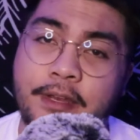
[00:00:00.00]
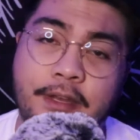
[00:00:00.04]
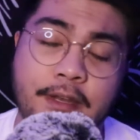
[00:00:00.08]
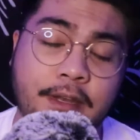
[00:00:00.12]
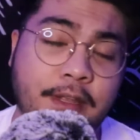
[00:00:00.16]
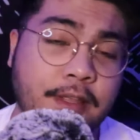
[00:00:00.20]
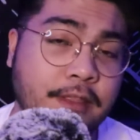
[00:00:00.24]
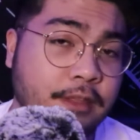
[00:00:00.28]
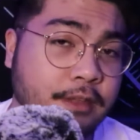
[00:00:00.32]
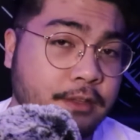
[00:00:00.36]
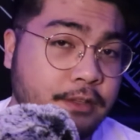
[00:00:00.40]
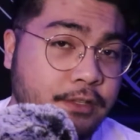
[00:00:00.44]

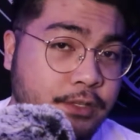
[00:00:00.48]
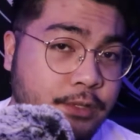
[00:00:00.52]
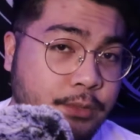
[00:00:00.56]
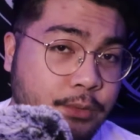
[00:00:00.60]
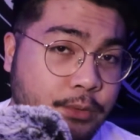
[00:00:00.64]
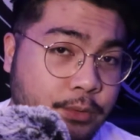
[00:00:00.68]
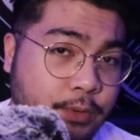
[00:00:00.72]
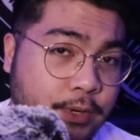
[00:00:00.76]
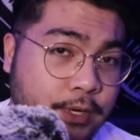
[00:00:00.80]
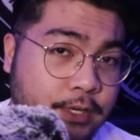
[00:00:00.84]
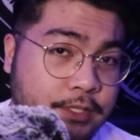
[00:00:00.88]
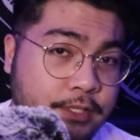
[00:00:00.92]
Nothing too
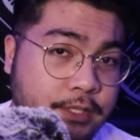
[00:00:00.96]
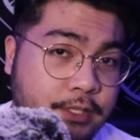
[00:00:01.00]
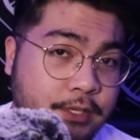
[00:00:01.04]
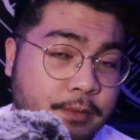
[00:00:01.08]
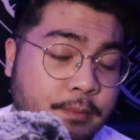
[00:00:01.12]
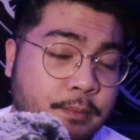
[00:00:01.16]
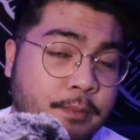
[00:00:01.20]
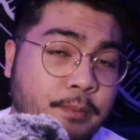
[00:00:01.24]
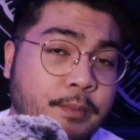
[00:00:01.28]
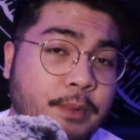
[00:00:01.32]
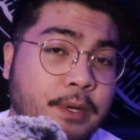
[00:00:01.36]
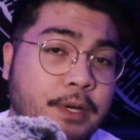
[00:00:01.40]
crazy,
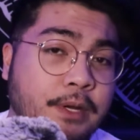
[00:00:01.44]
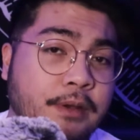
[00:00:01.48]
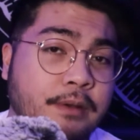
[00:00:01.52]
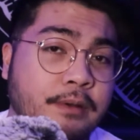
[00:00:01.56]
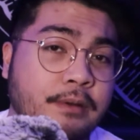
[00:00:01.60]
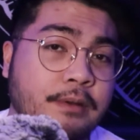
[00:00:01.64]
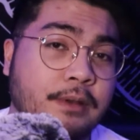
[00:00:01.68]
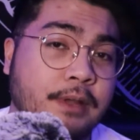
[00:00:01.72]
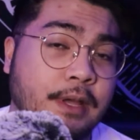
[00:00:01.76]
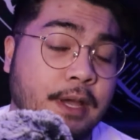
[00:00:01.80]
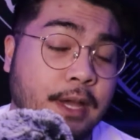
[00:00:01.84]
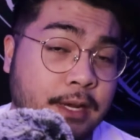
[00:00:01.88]
but
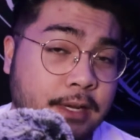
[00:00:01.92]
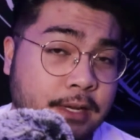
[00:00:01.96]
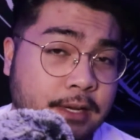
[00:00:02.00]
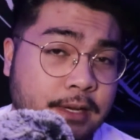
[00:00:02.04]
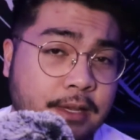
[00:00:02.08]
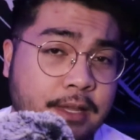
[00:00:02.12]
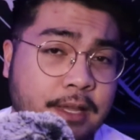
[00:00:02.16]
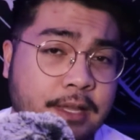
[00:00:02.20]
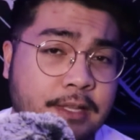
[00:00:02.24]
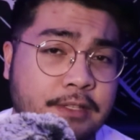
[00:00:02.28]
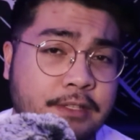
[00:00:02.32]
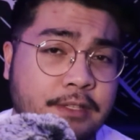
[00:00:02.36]
I
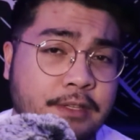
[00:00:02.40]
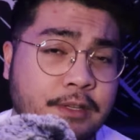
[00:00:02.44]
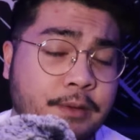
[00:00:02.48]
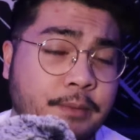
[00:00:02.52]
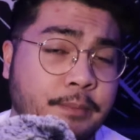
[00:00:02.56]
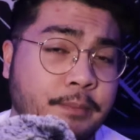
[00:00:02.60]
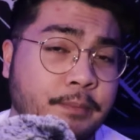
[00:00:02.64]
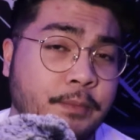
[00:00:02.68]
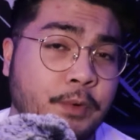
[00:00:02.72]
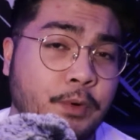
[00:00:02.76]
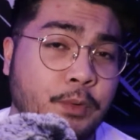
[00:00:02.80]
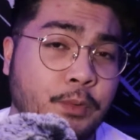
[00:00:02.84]
did get
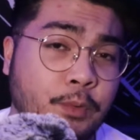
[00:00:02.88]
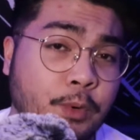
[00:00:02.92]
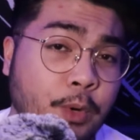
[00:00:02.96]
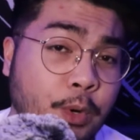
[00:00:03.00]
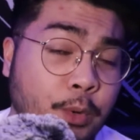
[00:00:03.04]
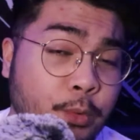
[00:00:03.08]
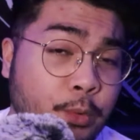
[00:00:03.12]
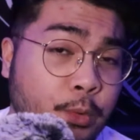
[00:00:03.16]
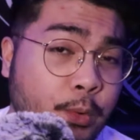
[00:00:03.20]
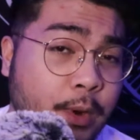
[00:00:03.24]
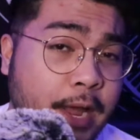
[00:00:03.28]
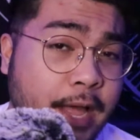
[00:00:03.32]
some
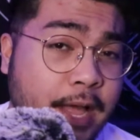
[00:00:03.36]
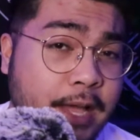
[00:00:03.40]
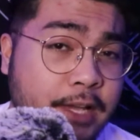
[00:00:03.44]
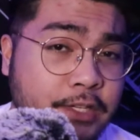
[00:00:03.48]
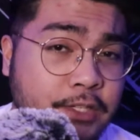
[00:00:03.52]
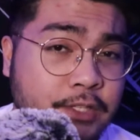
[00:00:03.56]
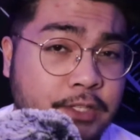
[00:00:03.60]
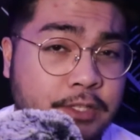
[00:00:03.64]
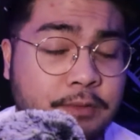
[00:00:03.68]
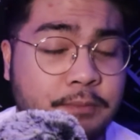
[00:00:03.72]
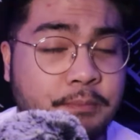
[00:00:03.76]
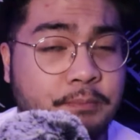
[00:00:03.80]
road
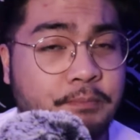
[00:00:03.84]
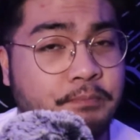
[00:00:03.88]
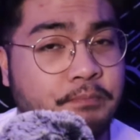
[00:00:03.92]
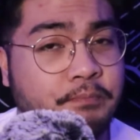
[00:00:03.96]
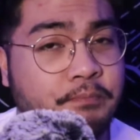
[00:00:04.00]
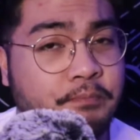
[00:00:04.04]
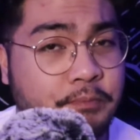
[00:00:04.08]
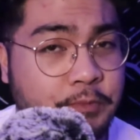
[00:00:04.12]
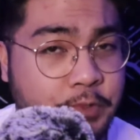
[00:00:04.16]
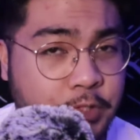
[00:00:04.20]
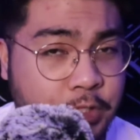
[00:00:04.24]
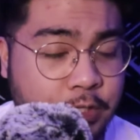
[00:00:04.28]
rash,
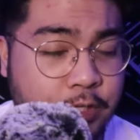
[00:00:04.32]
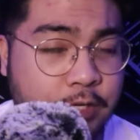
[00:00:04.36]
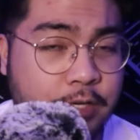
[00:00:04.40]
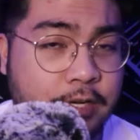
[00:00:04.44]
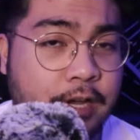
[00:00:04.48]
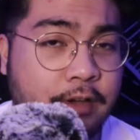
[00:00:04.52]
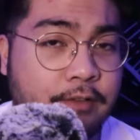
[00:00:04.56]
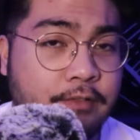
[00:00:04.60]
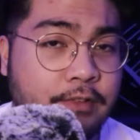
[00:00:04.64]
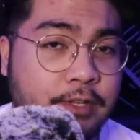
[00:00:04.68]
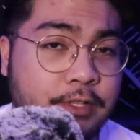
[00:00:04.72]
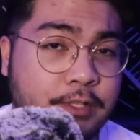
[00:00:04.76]
took a
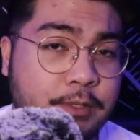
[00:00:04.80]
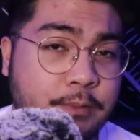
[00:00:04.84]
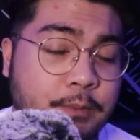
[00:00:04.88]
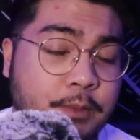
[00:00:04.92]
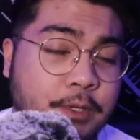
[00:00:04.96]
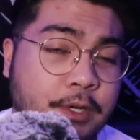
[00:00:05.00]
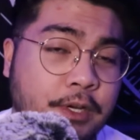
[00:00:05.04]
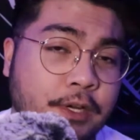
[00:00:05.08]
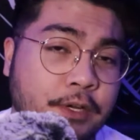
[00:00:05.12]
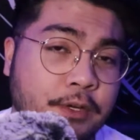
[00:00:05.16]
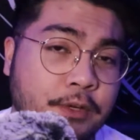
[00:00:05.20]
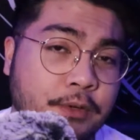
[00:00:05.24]
dive on some
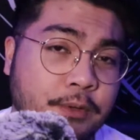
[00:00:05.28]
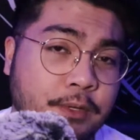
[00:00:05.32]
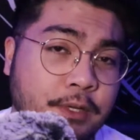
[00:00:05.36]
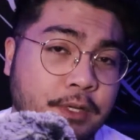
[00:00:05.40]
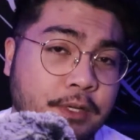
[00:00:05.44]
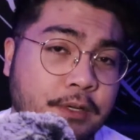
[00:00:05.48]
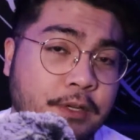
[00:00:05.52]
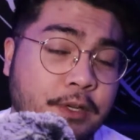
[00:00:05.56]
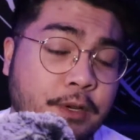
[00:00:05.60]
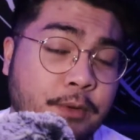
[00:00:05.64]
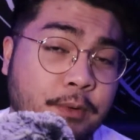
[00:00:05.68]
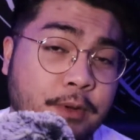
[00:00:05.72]

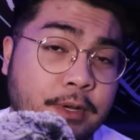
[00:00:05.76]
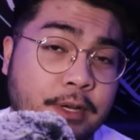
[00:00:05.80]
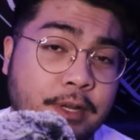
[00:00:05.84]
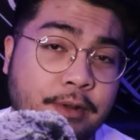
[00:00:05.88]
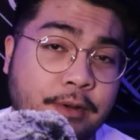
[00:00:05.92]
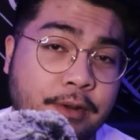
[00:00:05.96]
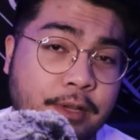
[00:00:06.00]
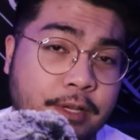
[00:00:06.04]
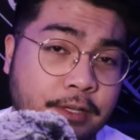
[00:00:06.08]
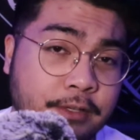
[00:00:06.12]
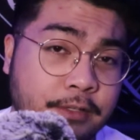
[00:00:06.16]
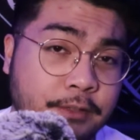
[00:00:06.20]
concrete going
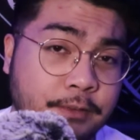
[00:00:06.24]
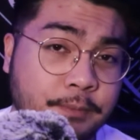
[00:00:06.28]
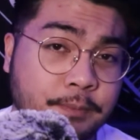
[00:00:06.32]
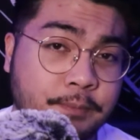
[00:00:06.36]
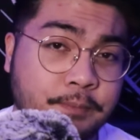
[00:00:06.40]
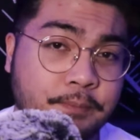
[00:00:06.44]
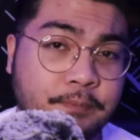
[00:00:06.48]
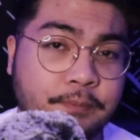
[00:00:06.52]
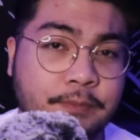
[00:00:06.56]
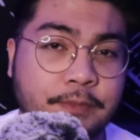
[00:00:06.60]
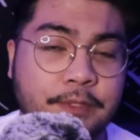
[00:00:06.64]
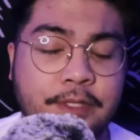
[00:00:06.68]
down a hill.
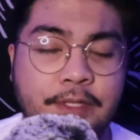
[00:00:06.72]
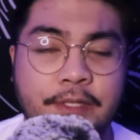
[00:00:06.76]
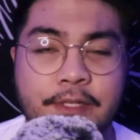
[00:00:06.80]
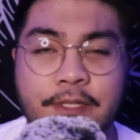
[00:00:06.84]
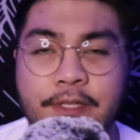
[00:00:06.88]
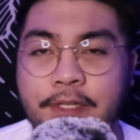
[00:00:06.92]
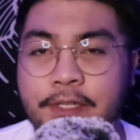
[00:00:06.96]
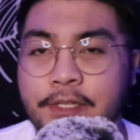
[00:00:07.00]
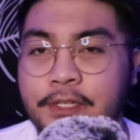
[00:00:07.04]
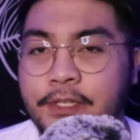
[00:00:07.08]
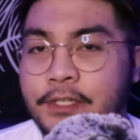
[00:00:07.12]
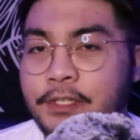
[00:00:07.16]

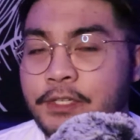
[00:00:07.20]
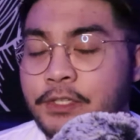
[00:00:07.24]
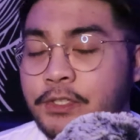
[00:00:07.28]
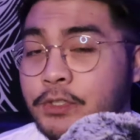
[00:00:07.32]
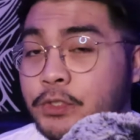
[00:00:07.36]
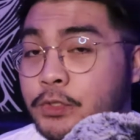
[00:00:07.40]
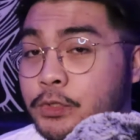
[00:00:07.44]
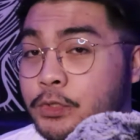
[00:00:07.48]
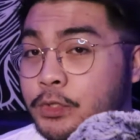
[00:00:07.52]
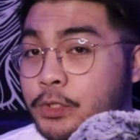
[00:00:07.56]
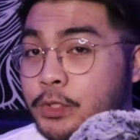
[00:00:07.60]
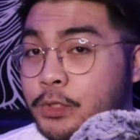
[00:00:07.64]

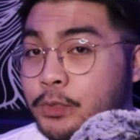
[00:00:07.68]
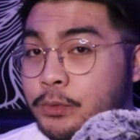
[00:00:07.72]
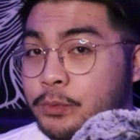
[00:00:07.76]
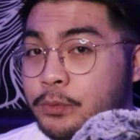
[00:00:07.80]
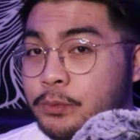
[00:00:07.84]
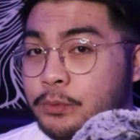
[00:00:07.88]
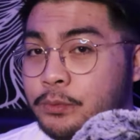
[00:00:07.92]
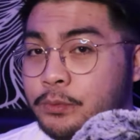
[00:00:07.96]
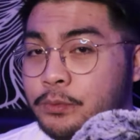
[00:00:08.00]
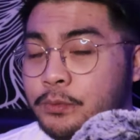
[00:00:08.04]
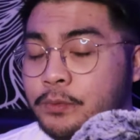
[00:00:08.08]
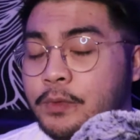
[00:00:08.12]

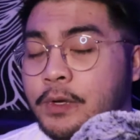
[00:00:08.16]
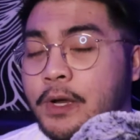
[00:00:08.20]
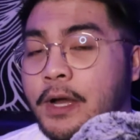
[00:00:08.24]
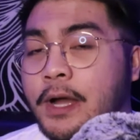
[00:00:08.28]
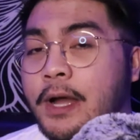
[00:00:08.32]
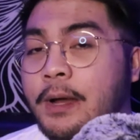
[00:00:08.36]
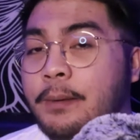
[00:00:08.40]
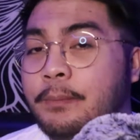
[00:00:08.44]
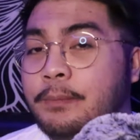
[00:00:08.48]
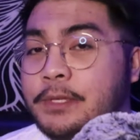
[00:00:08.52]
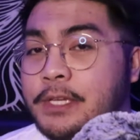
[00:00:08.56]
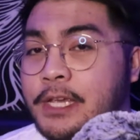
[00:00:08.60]
So,
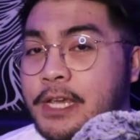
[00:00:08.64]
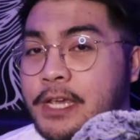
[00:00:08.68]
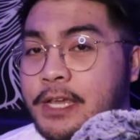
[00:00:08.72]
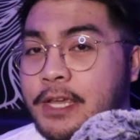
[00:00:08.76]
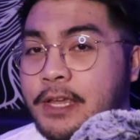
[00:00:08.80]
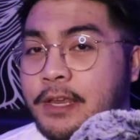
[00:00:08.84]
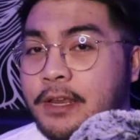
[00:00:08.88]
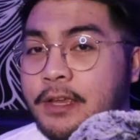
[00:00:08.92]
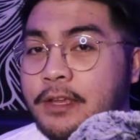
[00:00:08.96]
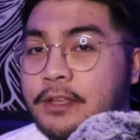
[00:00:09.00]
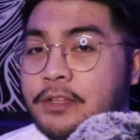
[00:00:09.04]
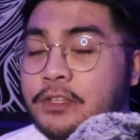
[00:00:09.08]
I'm
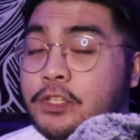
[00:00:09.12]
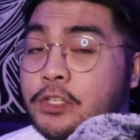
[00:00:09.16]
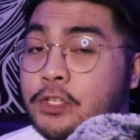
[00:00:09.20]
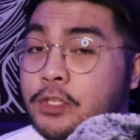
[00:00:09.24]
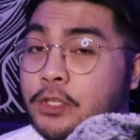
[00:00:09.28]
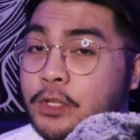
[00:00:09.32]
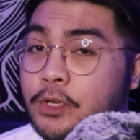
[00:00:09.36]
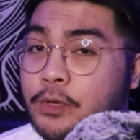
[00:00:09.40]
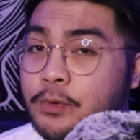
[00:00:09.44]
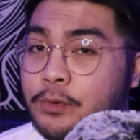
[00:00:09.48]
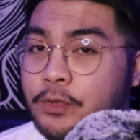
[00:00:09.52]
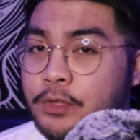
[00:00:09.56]
taking it
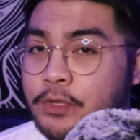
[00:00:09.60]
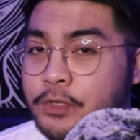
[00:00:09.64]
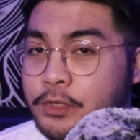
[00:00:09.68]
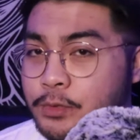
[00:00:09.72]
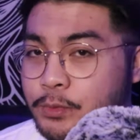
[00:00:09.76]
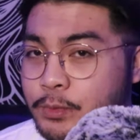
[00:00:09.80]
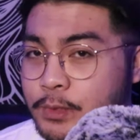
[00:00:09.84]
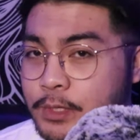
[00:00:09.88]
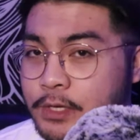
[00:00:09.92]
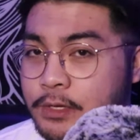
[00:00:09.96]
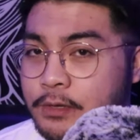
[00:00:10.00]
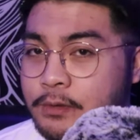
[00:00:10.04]
slow
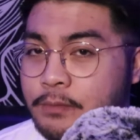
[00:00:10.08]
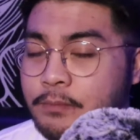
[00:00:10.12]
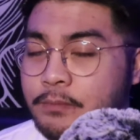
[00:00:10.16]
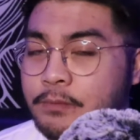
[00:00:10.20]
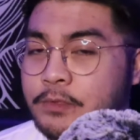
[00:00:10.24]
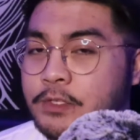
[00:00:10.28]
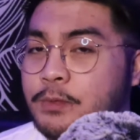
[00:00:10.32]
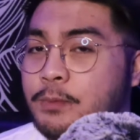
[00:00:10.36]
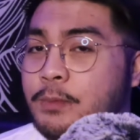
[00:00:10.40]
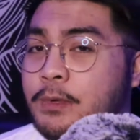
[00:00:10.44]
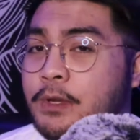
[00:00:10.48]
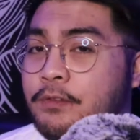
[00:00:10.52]
this week.
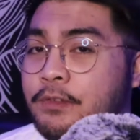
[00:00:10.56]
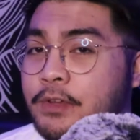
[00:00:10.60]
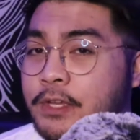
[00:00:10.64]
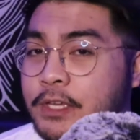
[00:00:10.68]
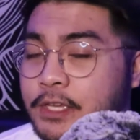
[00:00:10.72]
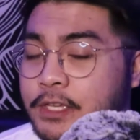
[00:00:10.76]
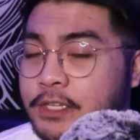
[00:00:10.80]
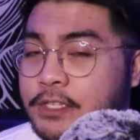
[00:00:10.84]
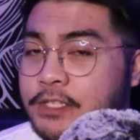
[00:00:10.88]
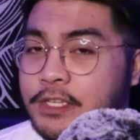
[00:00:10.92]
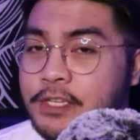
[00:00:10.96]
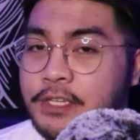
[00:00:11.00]
It's a bit of an
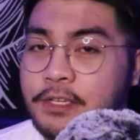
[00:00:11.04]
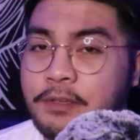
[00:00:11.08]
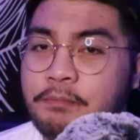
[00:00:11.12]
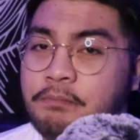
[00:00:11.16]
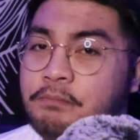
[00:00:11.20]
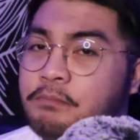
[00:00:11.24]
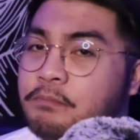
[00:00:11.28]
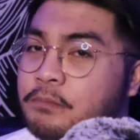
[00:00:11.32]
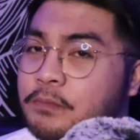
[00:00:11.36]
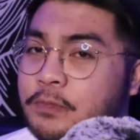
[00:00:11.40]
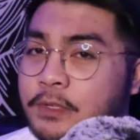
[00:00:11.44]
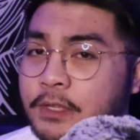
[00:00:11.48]
easy,
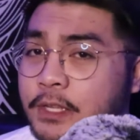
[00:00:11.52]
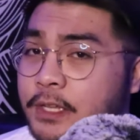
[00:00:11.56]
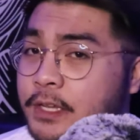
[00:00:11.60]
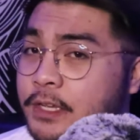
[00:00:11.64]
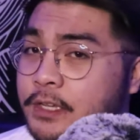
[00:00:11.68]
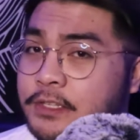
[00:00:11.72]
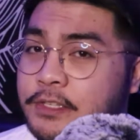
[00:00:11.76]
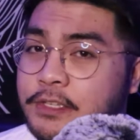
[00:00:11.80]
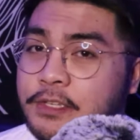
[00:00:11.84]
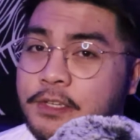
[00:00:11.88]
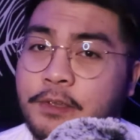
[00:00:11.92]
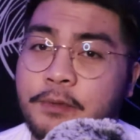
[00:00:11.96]

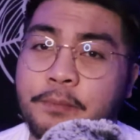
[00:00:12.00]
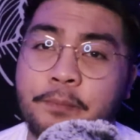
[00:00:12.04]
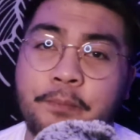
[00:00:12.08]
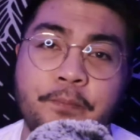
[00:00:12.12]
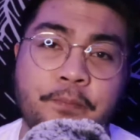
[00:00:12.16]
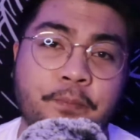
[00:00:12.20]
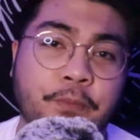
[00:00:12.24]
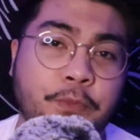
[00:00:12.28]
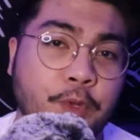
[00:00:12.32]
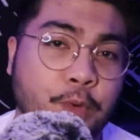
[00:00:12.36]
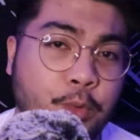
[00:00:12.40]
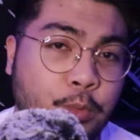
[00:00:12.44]
lazy
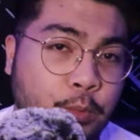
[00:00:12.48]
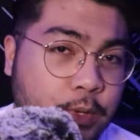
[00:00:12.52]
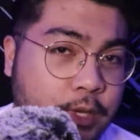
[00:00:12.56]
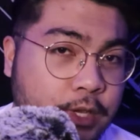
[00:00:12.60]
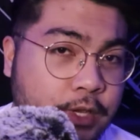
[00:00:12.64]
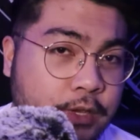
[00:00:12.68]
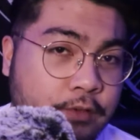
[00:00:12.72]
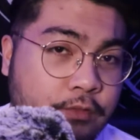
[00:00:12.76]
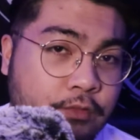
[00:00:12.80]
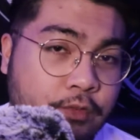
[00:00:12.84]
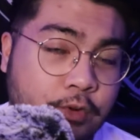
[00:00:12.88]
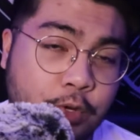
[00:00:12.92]

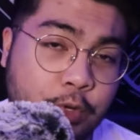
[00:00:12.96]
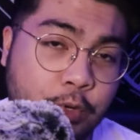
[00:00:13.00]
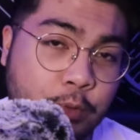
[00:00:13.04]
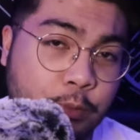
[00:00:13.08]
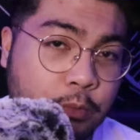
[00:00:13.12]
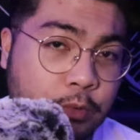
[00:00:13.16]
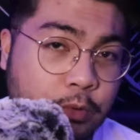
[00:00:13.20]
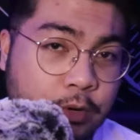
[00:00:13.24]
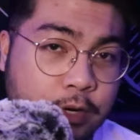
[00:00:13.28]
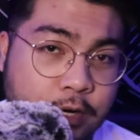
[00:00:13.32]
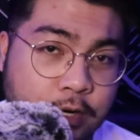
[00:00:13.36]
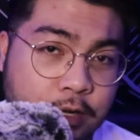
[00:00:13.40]
week of
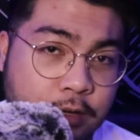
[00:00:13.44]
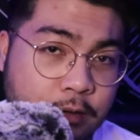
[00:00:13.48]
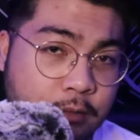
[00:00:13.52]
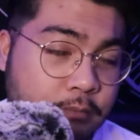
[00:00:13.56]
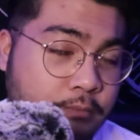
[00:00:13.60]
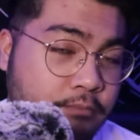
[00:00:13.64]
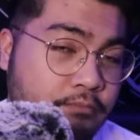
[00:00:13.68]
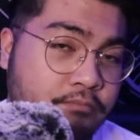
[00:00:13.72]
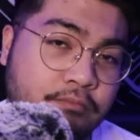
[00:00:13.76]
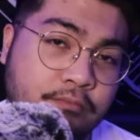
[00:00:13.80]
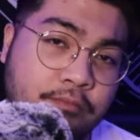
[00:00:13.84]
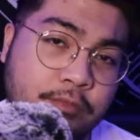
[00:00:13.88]
recuperating,
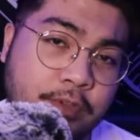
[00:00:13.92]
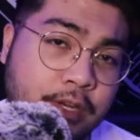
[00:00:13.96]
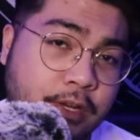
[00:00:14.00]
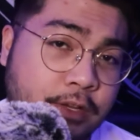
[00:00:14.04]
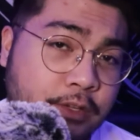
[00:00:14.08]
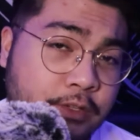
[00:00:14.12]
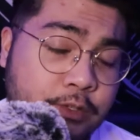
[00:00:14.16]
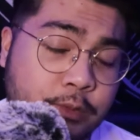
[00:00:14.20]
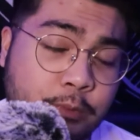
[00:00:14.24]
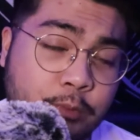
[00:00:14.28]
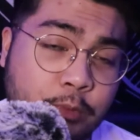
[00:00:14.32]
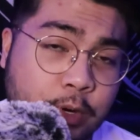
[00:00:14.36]

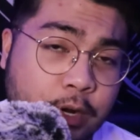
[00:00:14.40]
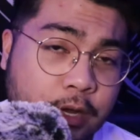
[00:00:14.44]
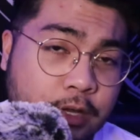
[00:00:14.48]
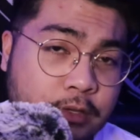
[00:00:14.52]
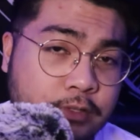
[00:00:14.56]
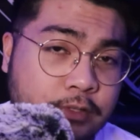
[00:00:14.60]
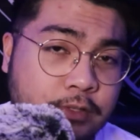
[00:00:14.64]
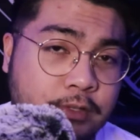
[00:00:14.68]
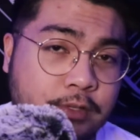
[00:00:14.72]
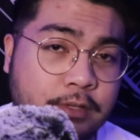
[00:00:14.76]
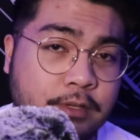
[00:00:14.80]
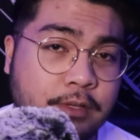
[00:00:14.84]
getting some
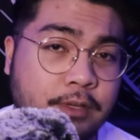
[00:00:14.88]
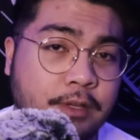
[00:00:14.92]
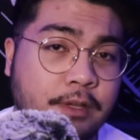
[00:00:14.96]
rest.